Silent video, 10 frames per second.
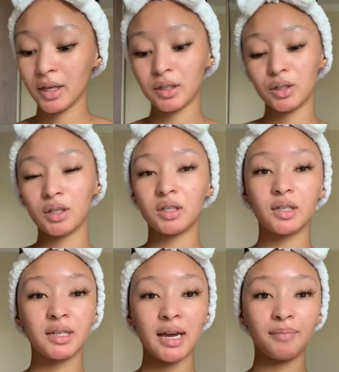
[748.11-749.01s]
it's the
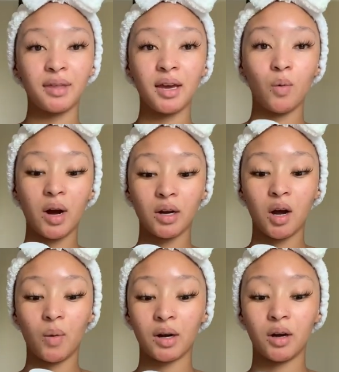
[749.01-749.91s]
same thing,
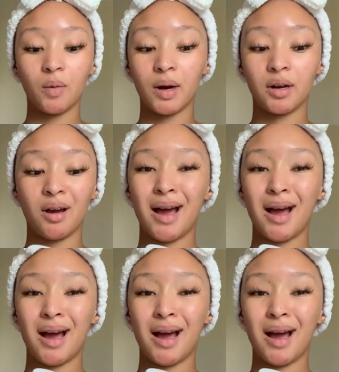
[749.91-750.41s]
whatnot.